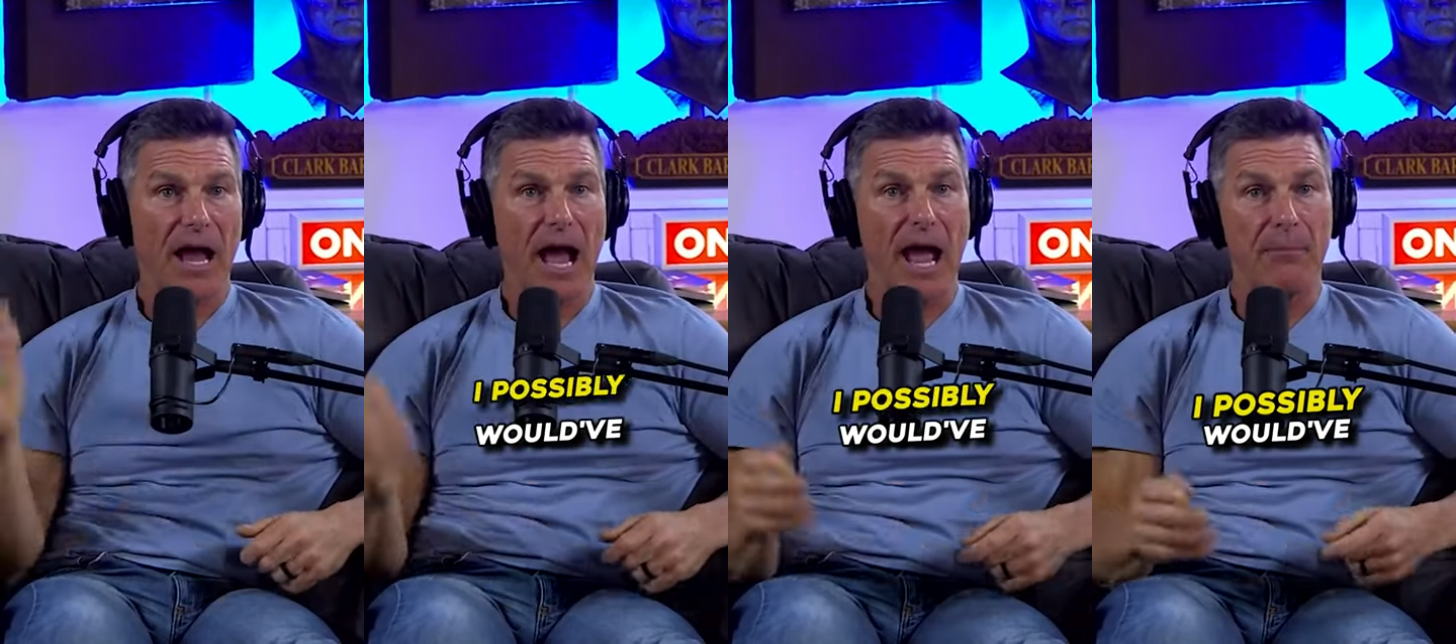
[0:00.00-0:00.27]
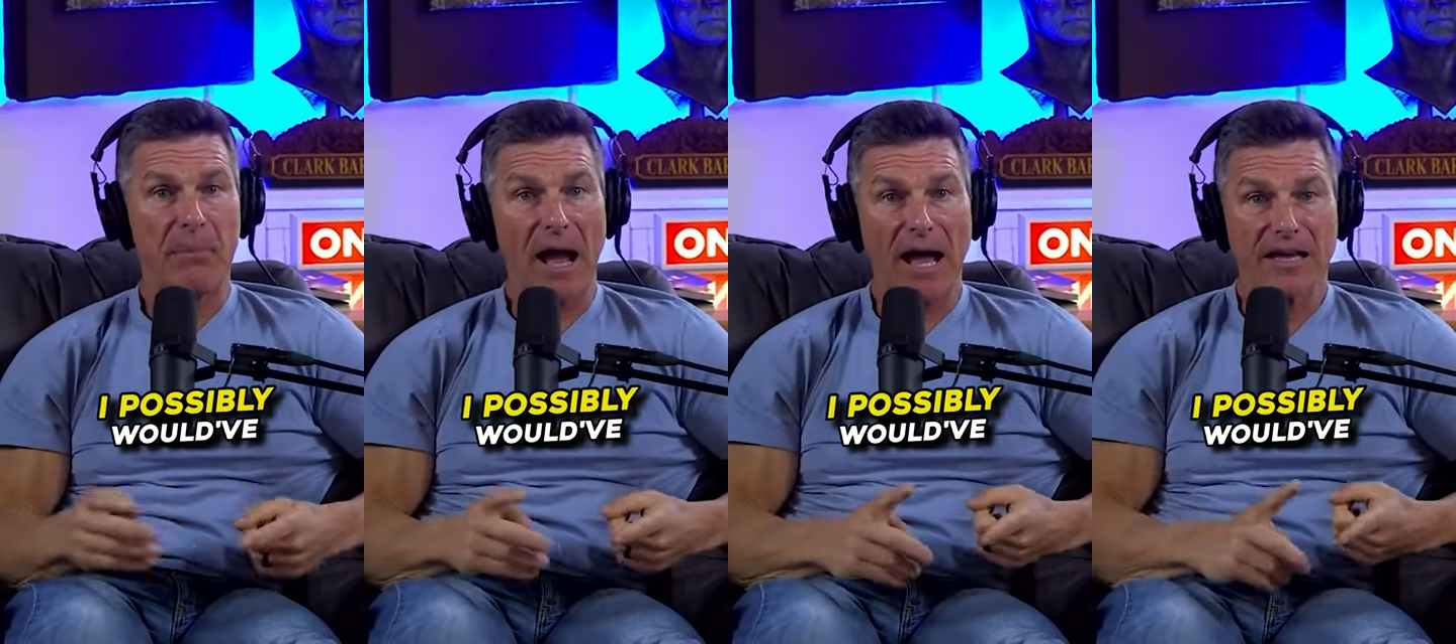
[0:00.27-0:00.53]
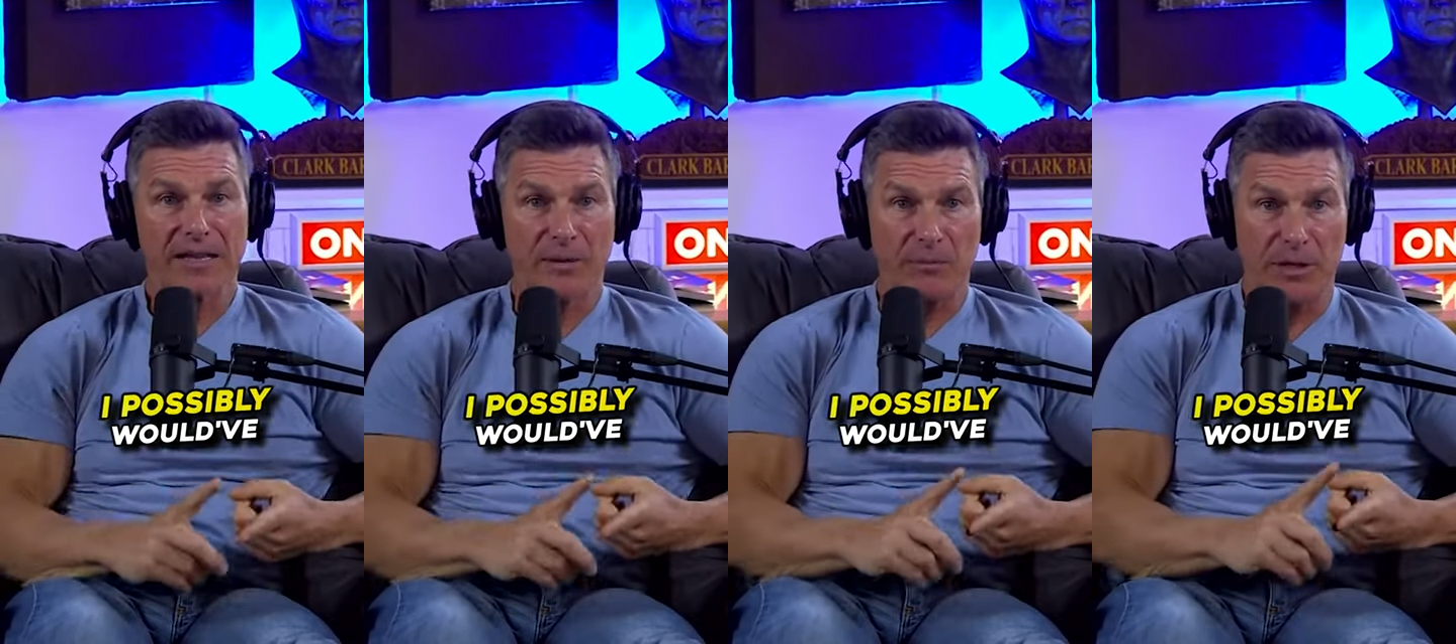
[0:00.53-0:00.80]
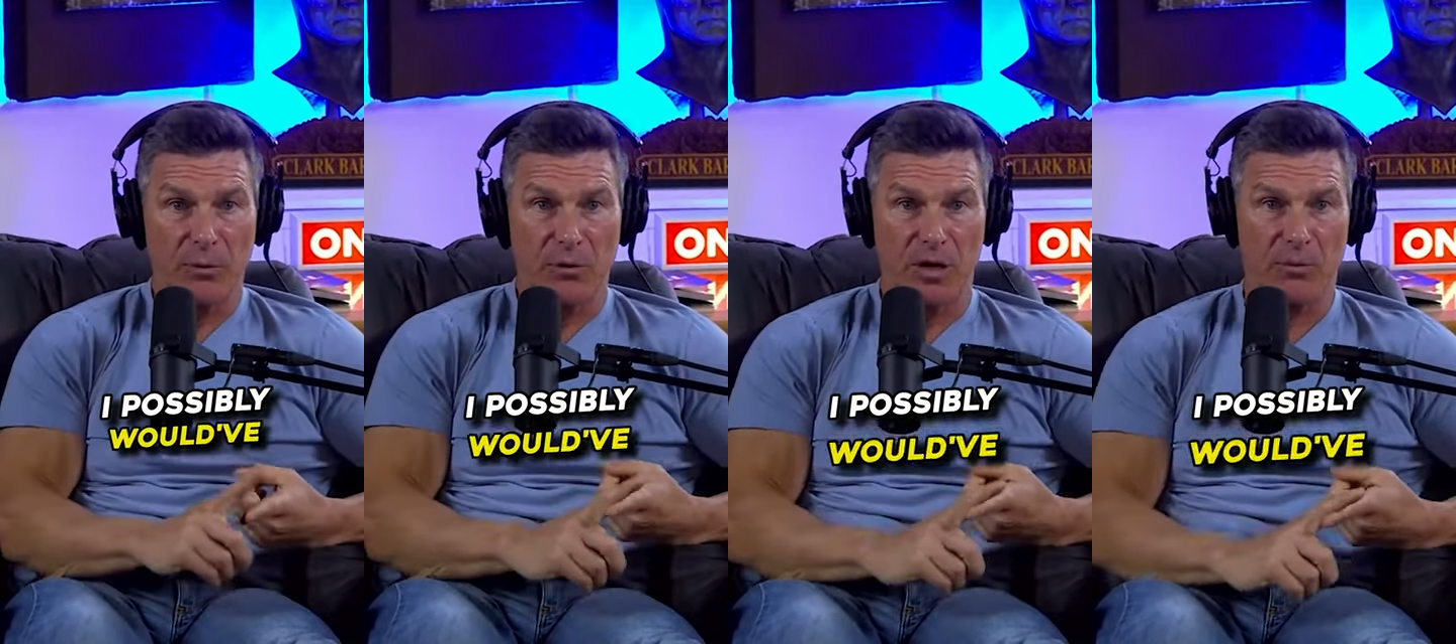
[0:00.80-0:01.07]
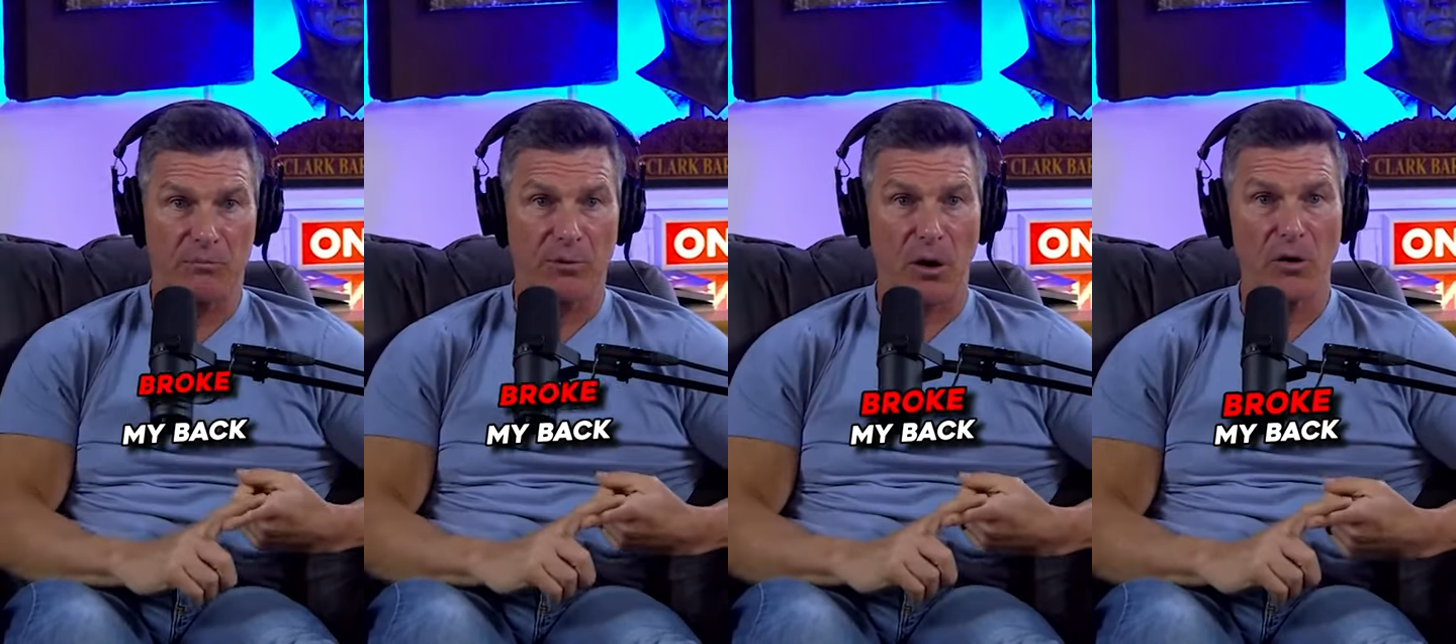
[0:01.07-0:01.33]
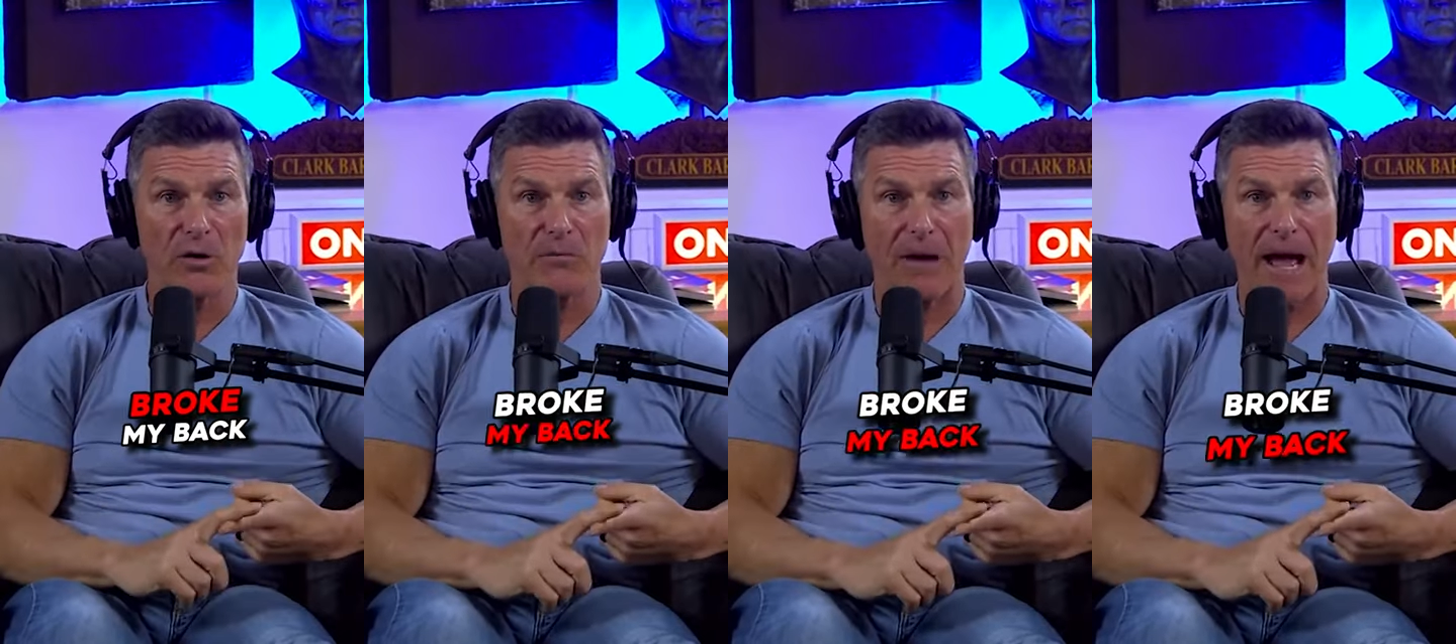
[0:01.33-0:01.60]
I possibly would have
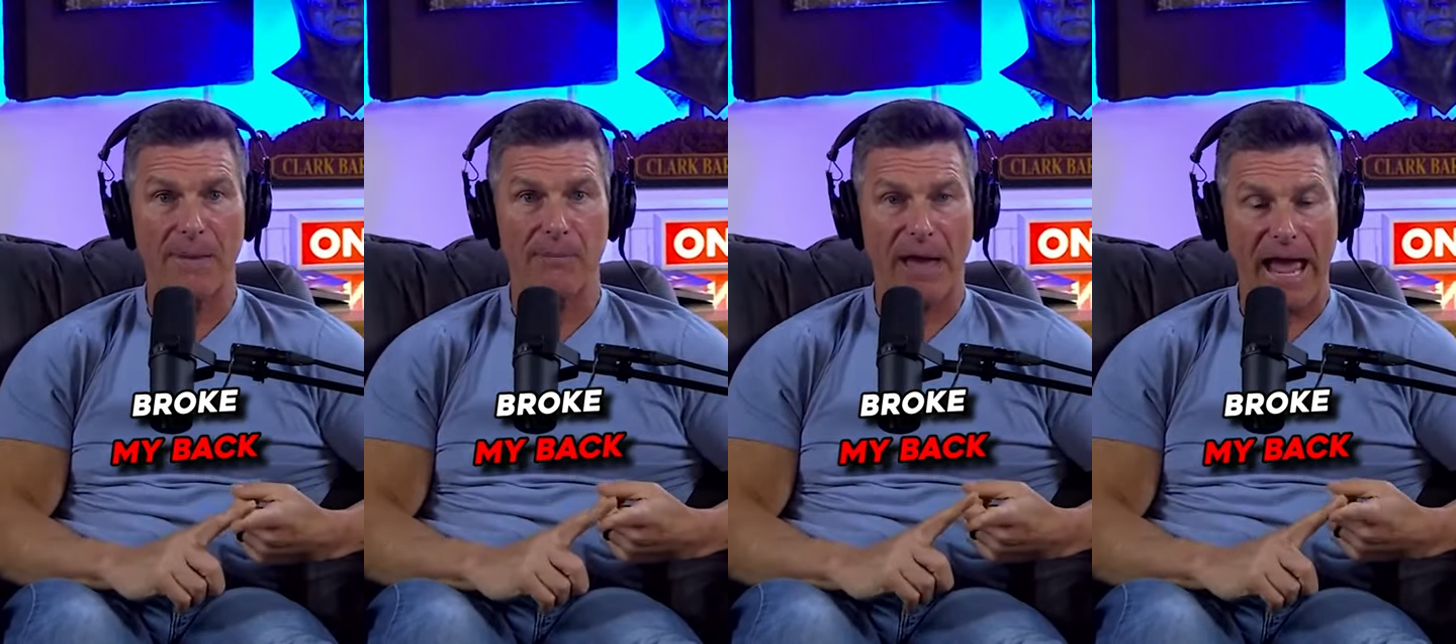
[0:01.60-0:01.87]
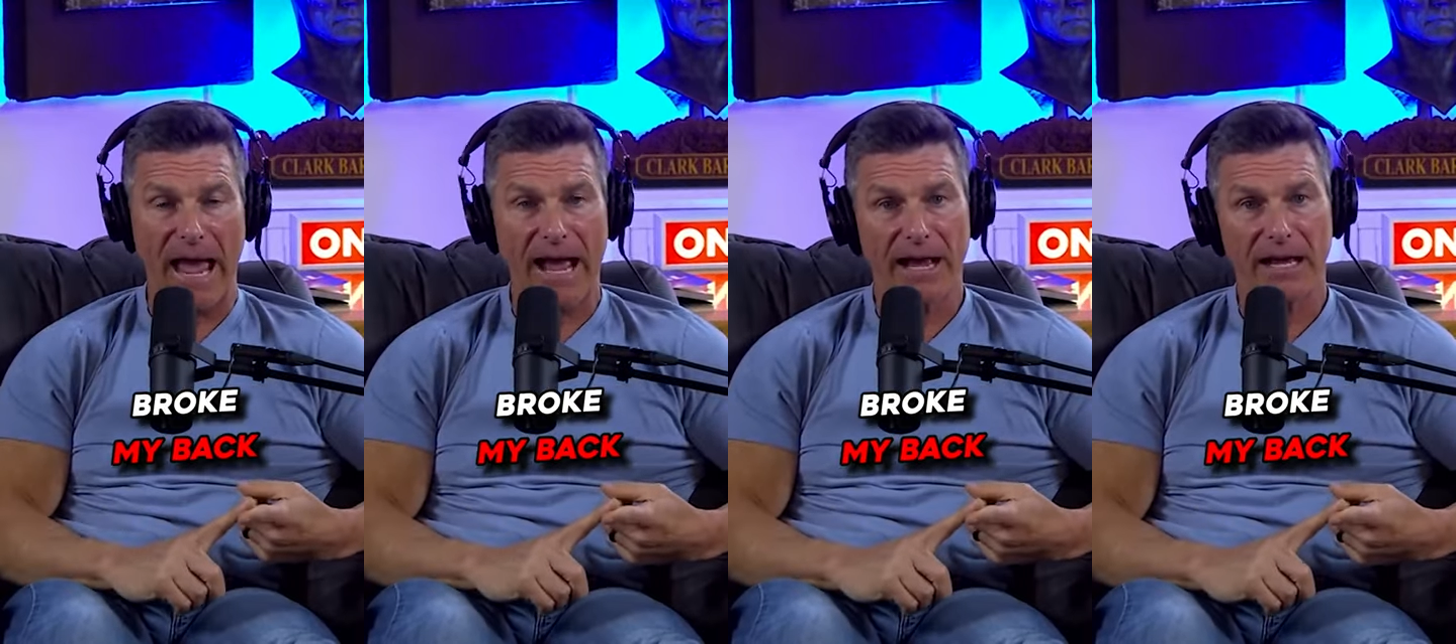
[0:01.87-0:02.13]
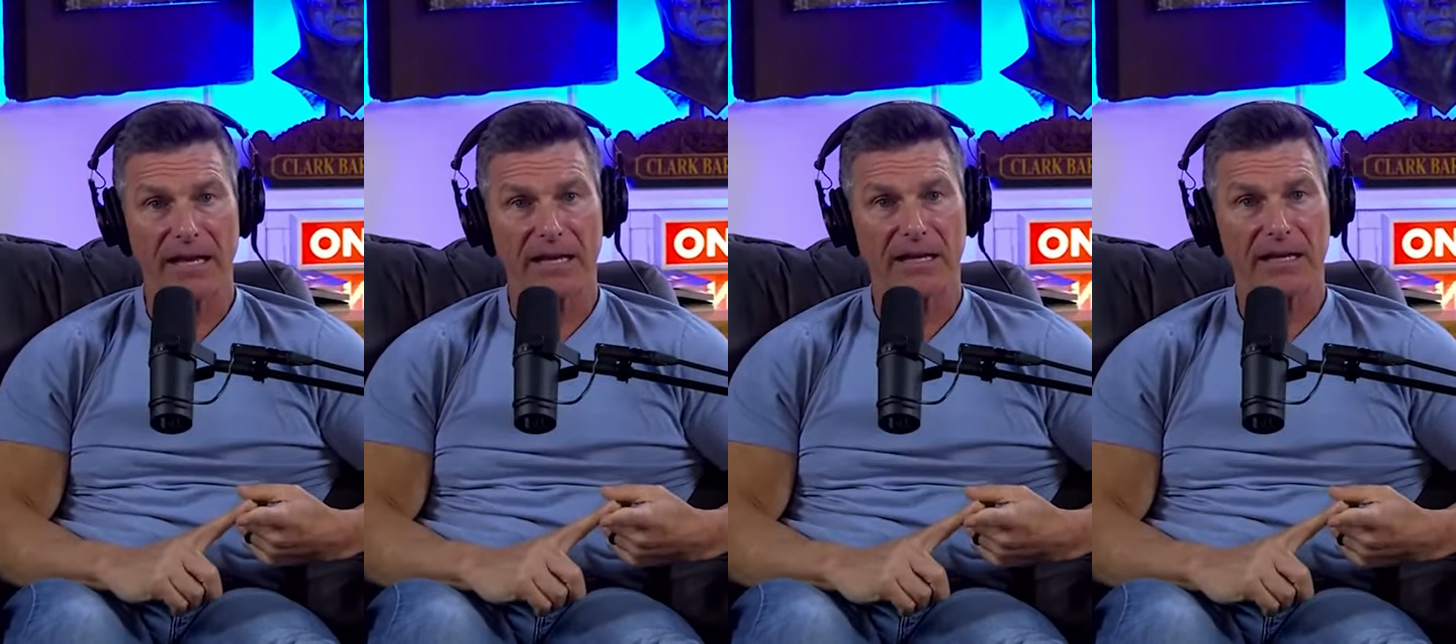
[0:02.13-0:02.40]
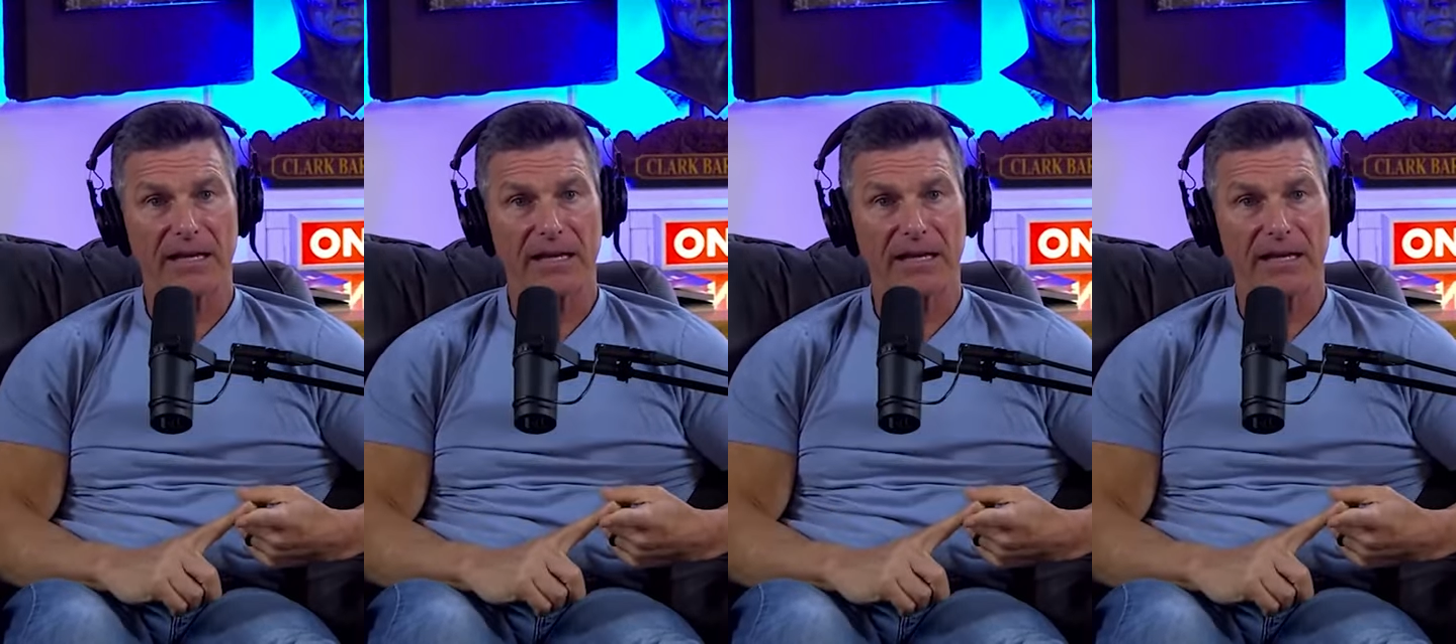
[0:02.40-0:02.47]
broke my back.